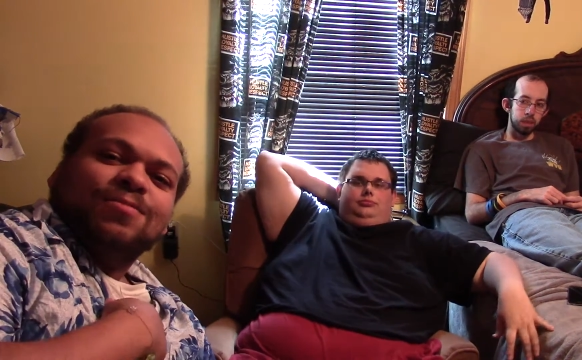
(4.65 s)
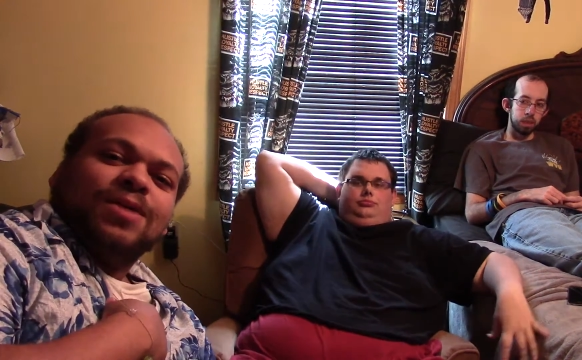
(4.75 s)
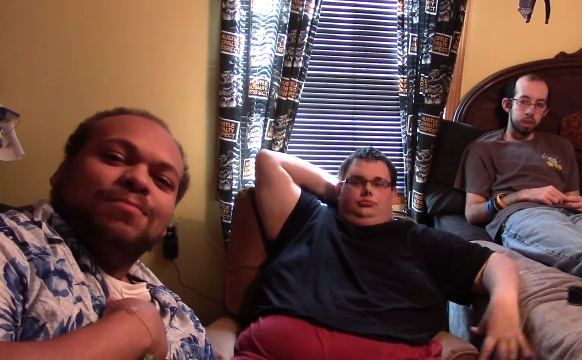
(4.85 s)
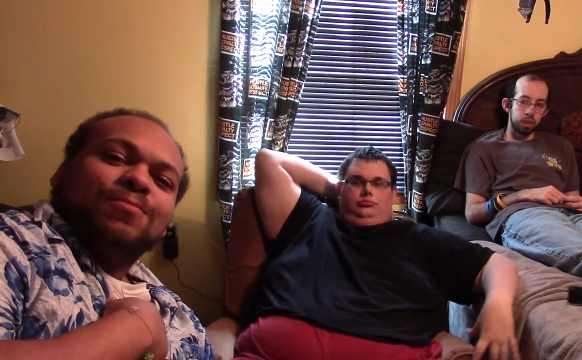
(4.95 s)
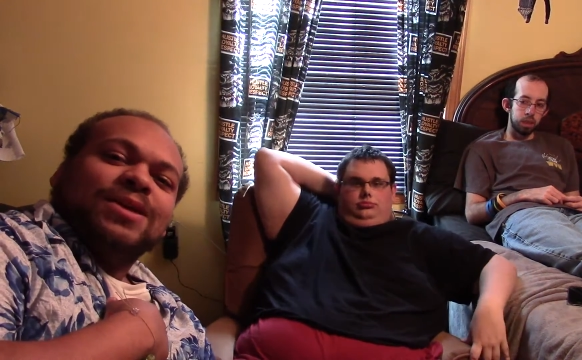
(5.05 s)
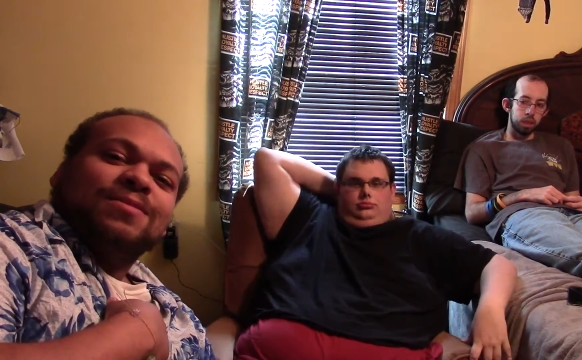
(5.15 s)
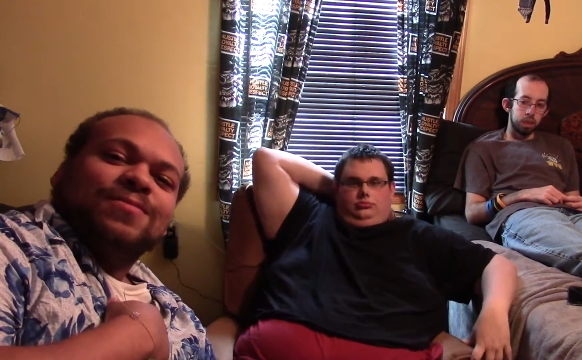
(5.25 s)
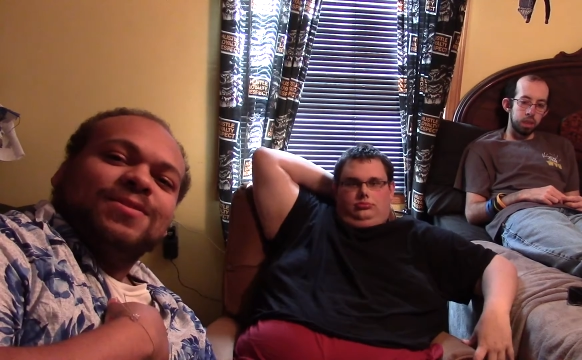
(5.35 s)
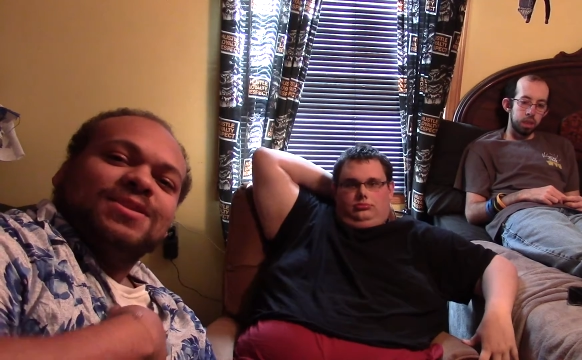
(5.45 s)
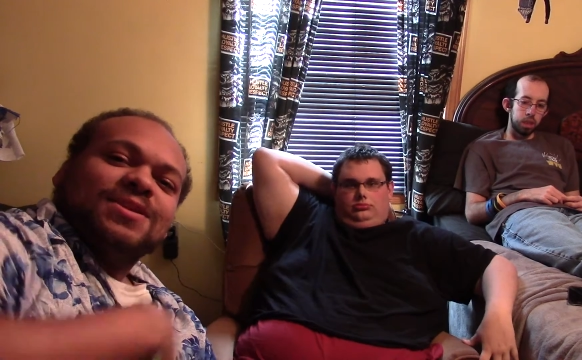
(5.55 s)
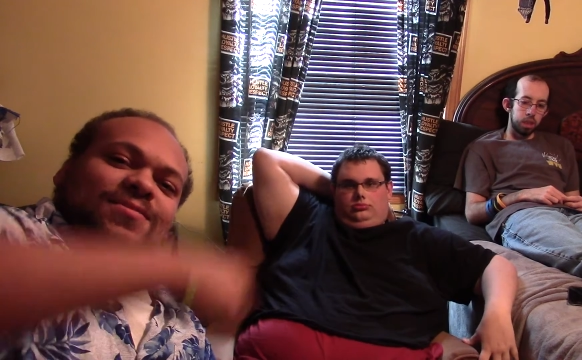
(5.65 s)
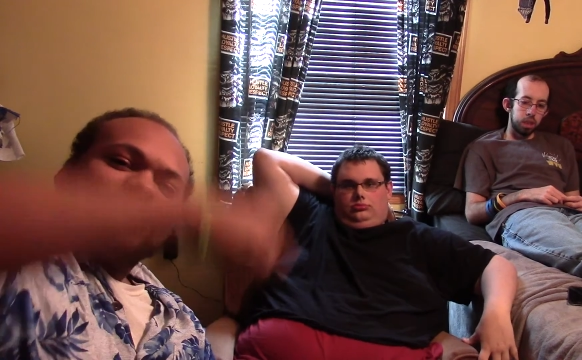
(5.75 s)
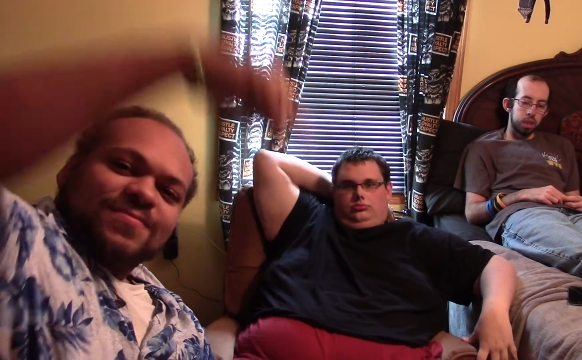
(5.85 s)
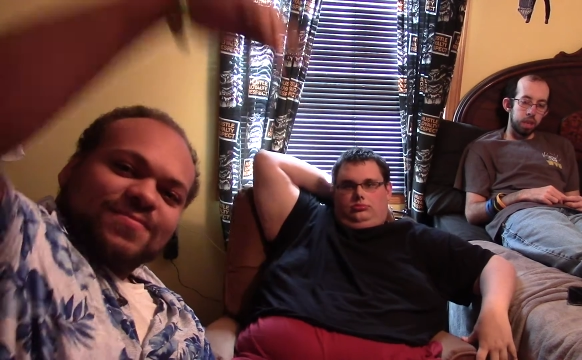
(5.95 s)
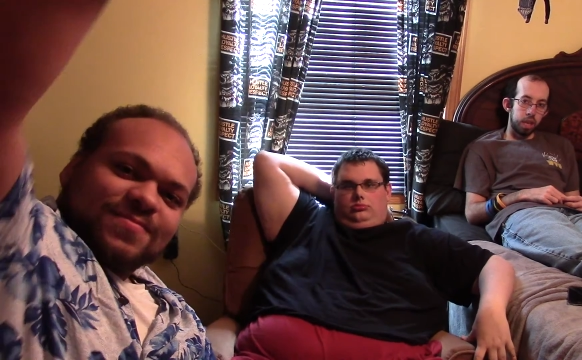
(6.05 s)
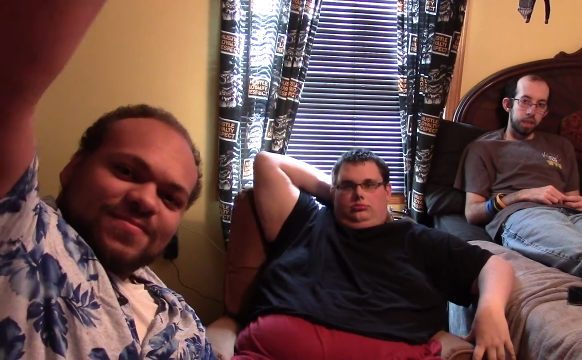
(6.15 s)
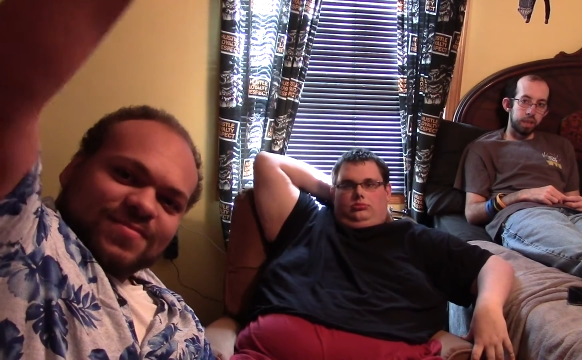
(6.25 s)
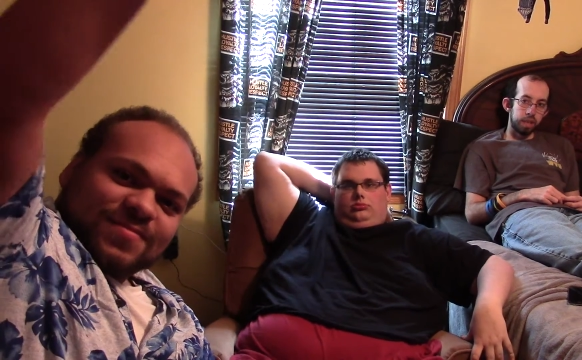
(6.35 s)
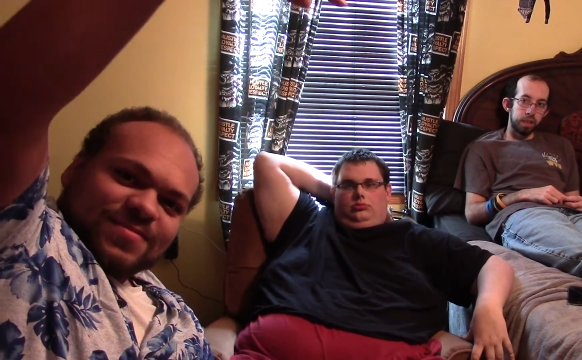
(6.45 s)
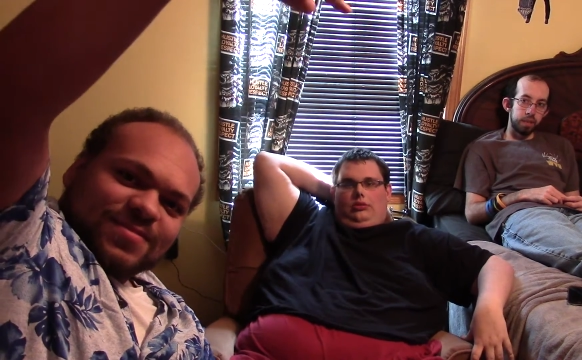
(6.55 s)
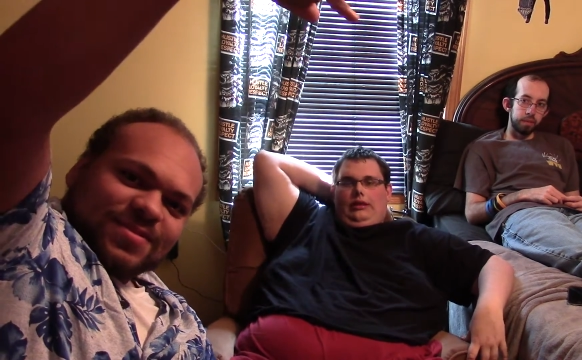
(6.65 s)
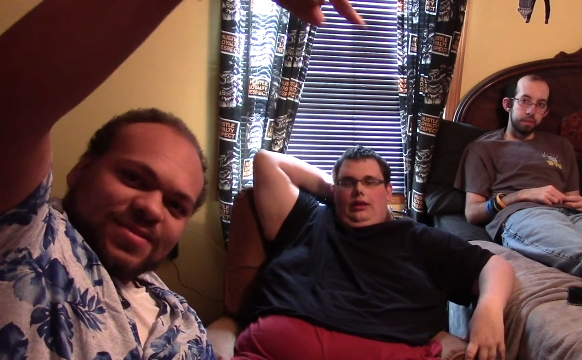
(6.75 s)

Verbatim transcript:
Speaker 1: I'm Wayne the Real Deal. see.